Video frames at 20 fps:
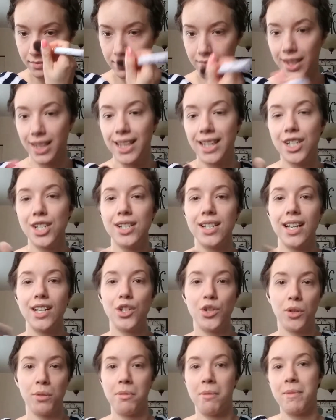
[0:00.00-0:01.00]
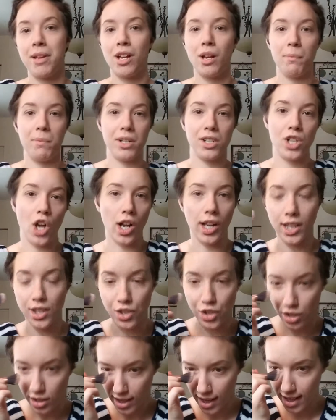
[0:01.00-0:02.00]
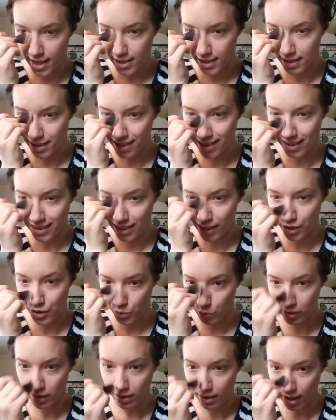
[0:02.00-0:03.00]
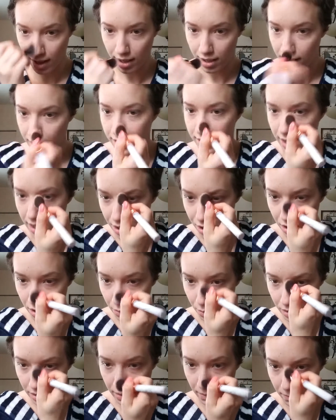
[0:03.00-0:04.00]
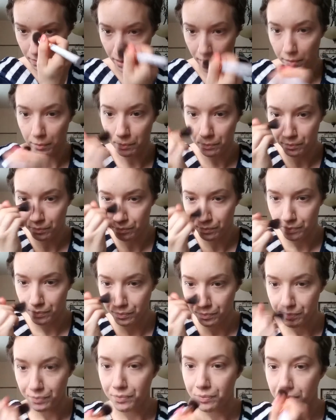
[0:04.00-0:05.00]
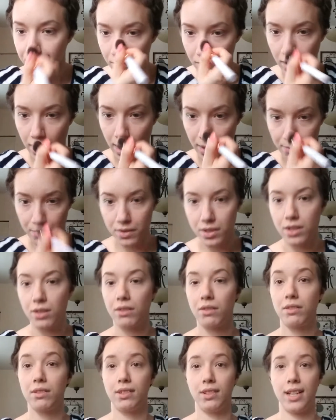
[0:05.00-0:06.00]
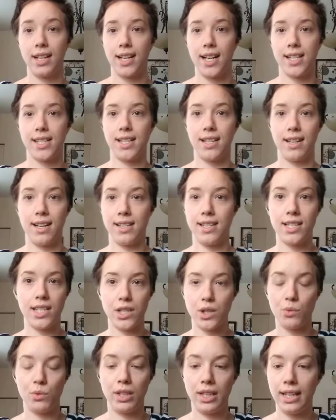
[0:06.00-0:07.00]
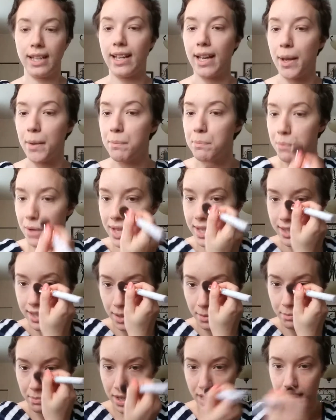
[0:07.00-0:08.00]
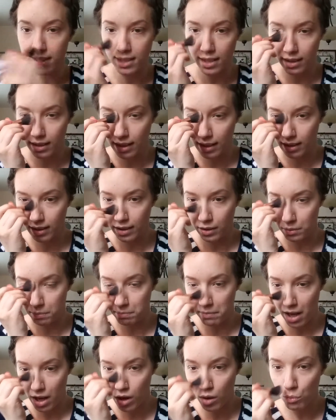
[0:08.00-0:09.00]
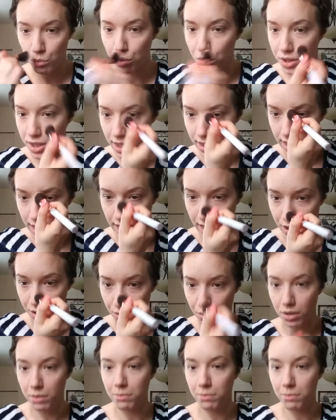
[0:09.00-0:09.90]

And I just like doing my makeup and talking to you guys. I like doing that. It's actually really fun. Okay, so like I said, guys, this is really like a basic like little makeup routine that I do to